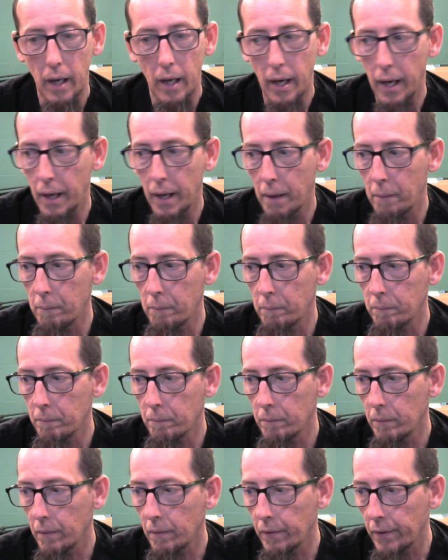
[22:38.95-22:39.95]

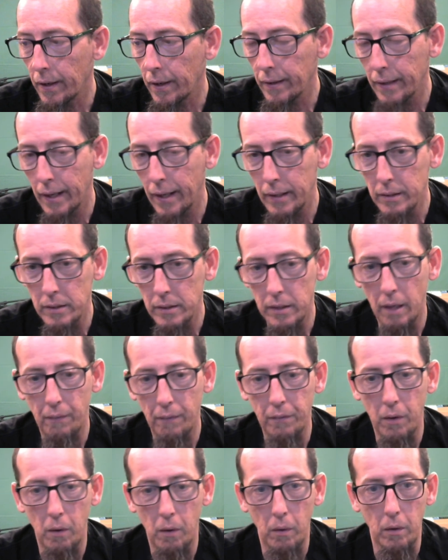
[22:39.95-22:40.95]
We got a lot of
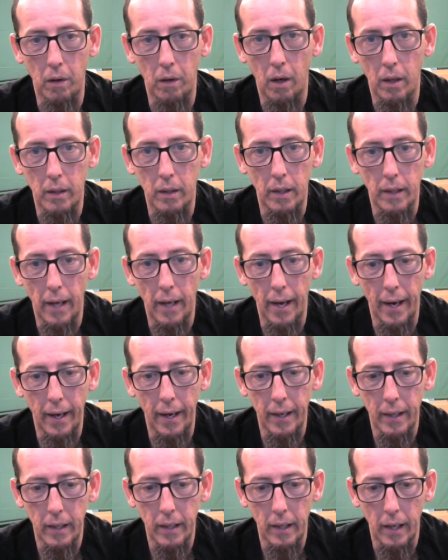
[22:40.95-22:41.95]
stuff going on
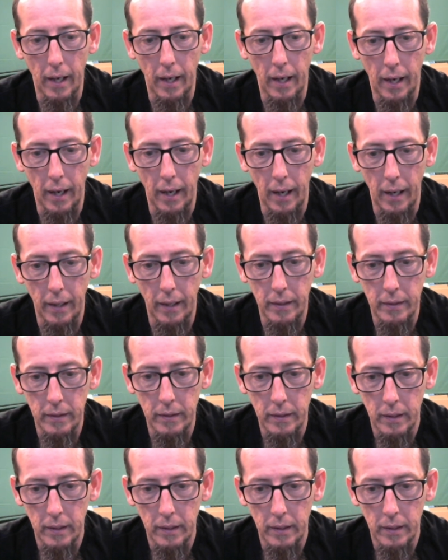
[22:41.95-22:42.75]
today, but